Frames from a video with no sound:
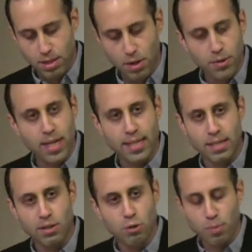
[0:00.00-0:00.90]
known as
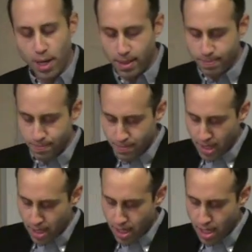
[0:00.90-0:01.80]
the Nuba.
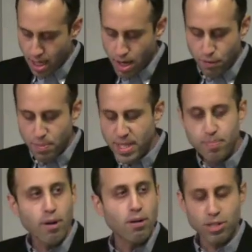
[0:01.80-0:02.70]
From his
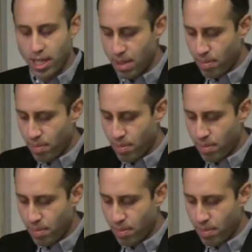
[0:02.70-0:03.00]
perch at